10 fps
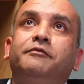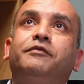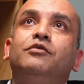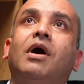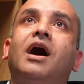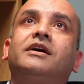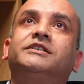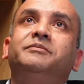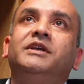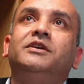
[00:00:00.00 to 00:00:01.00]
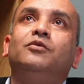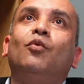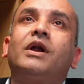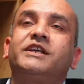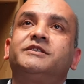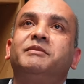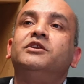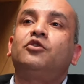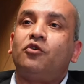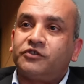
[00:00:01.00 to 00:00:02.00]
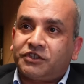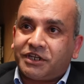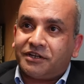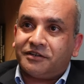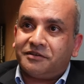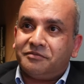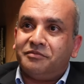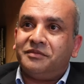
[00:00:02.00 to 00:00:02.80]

if you ask me what has been constant